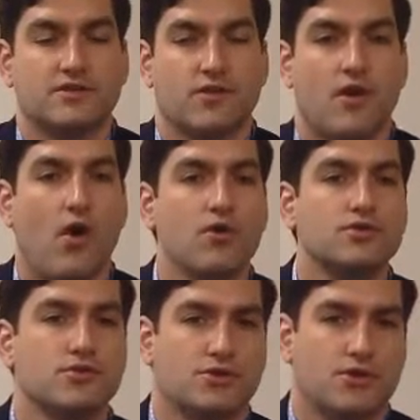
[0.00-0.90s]
so it
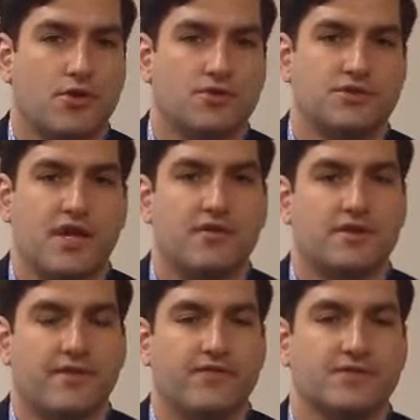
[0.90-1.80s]
also shows gender
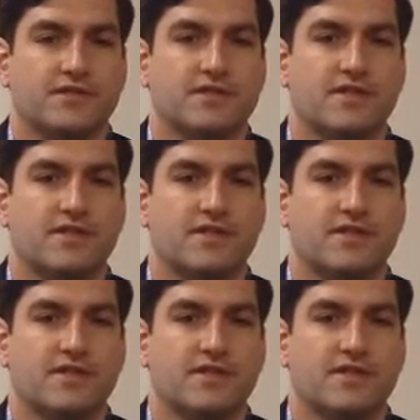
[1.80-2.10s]
differences.